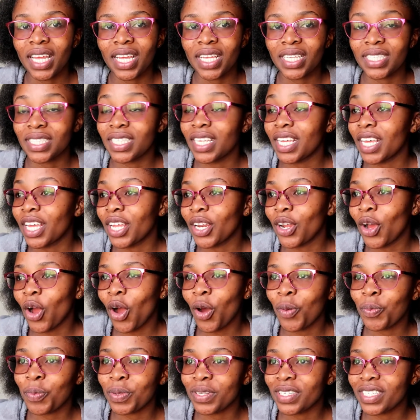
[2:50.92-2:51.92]
singing
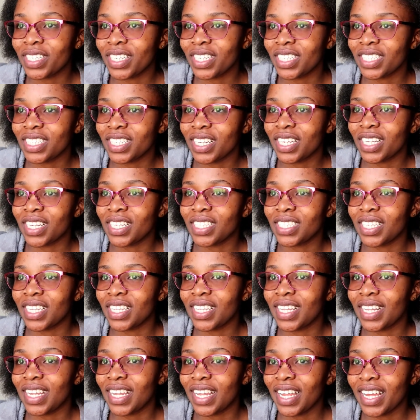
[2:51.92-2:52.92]
competitions and
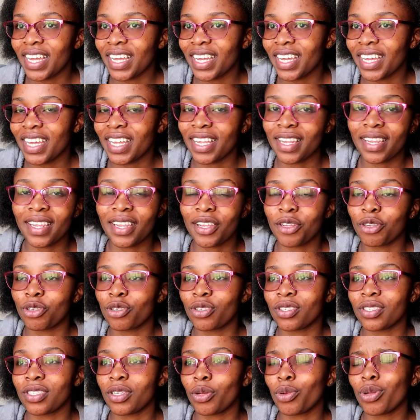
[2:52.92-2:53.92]
the like. And they used
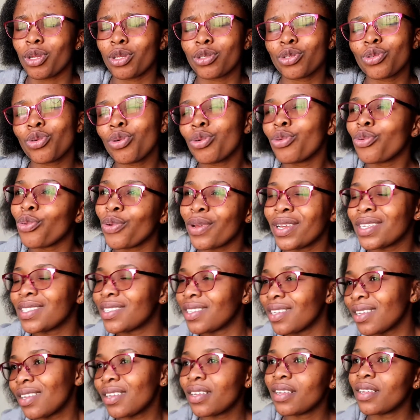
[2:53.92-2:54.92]
to say, oh, you're so
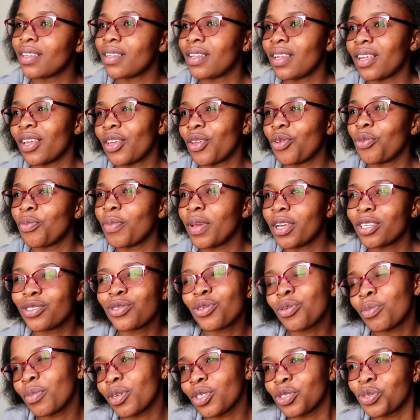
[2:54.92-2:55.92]
noisy, like you make
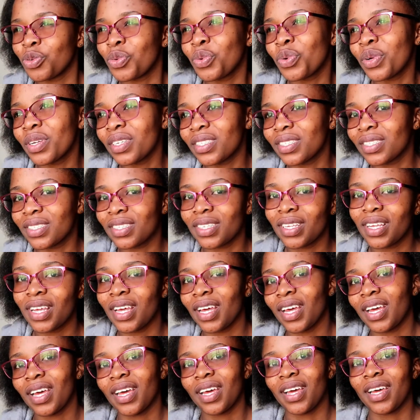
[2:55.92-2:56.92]
so much noise.
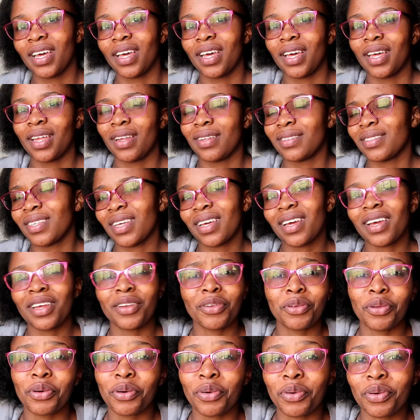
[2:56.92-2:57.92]
It's like, I
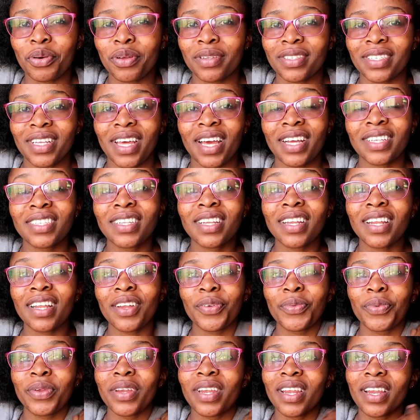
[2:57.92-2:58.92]
know, because I actually
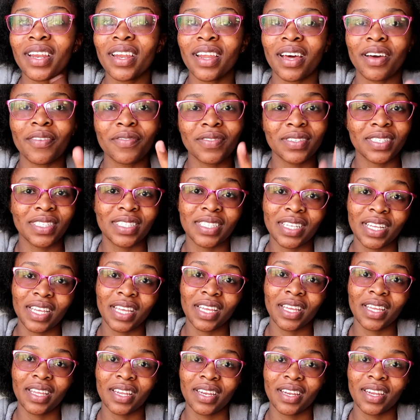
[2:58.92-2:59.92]
really loved
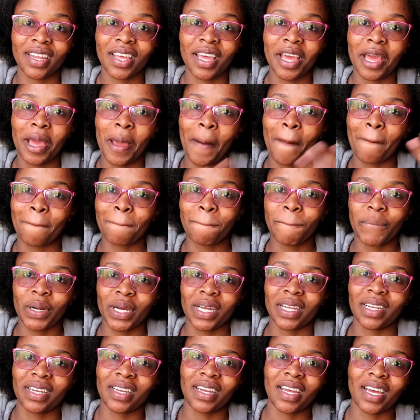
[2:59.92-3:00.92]
singing,
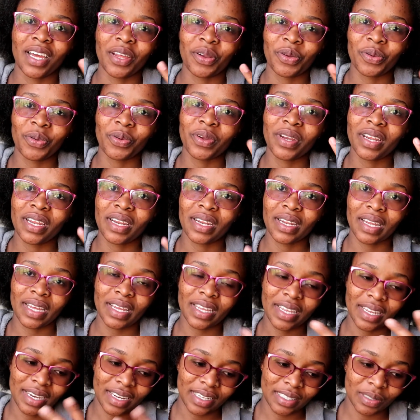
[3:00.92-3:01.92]
but I don't really
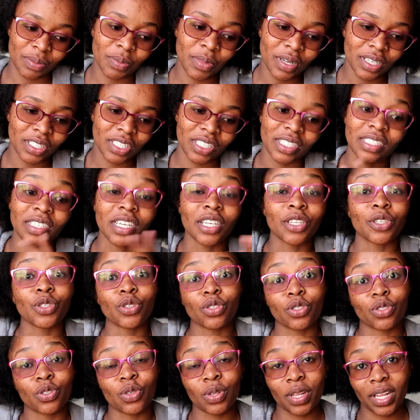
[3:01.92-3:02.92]
like it as much as I
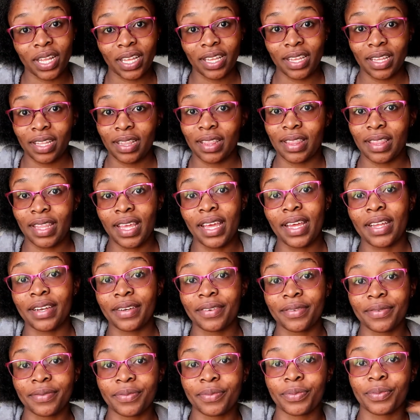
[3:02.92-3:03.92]
used to like it then,